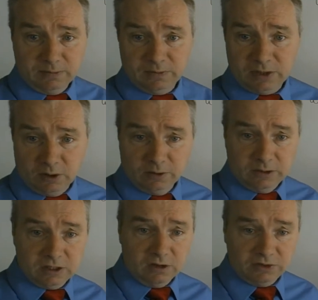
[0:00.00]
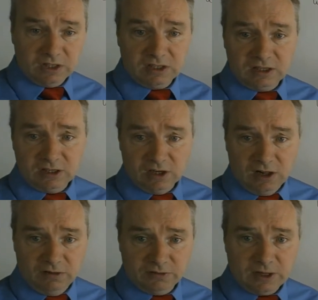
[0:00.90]
So the stuff that's
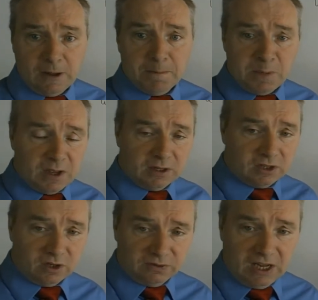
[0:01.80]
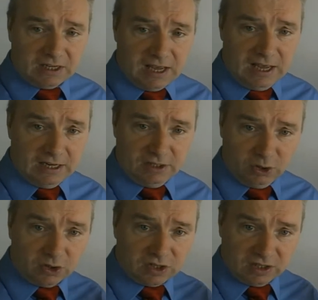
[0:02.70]
dissolved, the stuff that
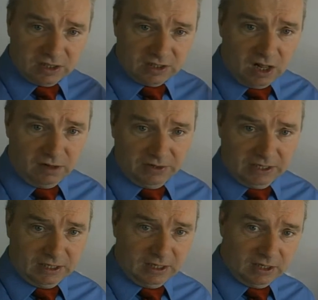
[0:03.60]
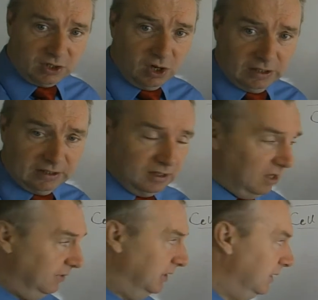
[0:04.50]
does the dissolving is called a solvent.